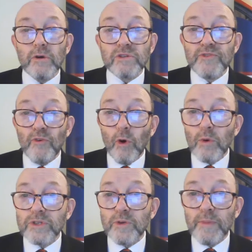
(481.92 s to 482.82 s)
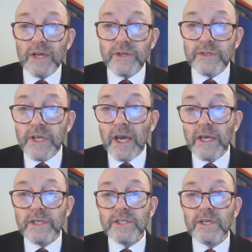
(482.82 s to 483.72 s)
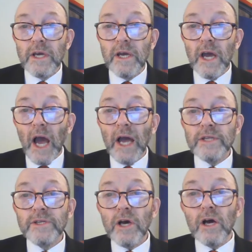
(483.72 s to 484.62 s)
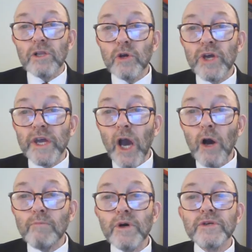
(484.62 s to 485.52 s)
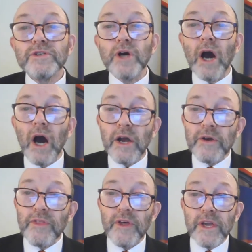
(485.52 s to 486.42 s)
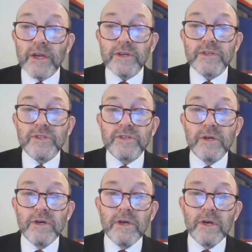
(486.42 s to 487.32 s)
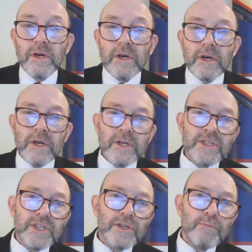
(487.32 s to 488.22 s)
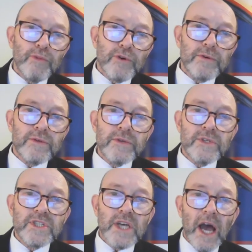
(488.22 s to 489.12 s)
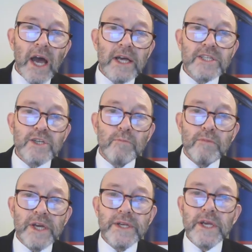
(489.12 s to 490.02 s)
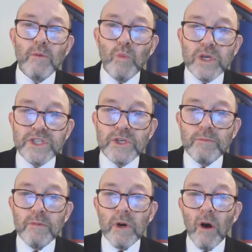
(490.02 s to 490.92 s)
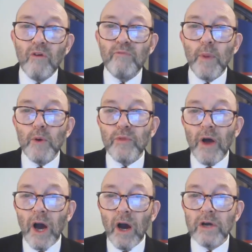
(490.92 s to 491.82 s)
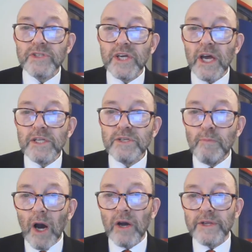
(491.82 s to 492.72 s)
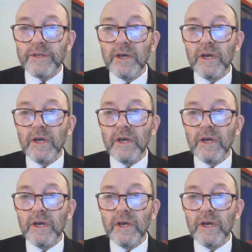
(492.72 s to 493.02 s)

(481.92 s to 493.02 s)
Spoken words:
looks forward to better days and a looking up to higher things. Consider prudence as meaning wisdom of both heart and mind,